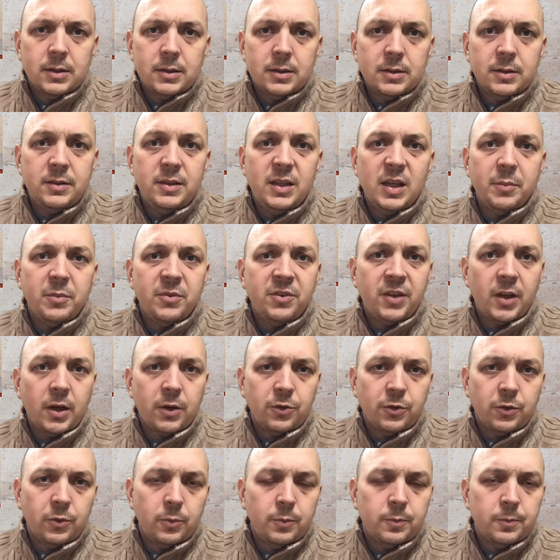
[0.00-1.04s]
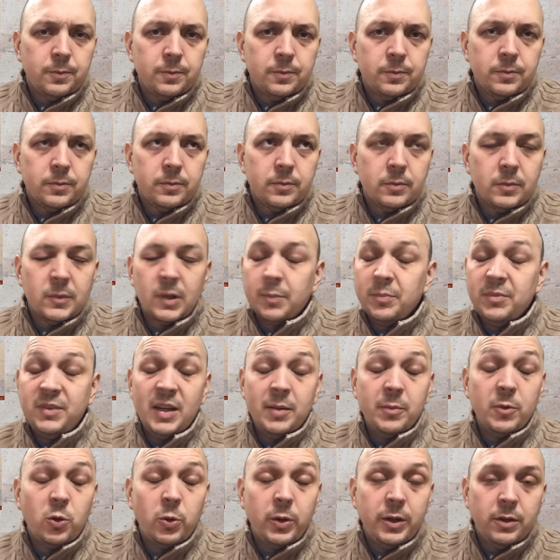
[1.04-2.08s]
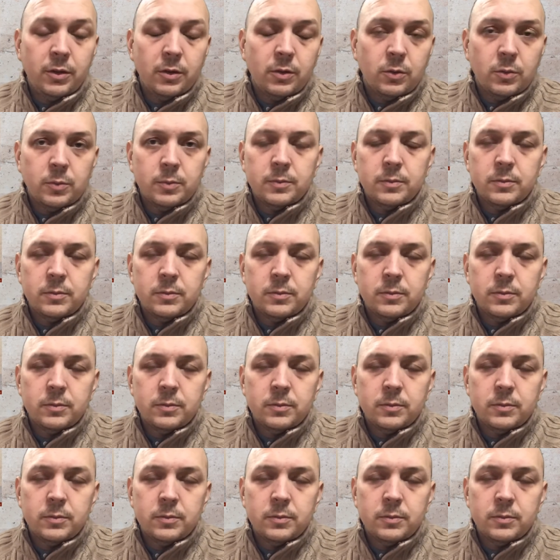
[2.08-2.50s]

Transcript: Diem sextum, diem quintum.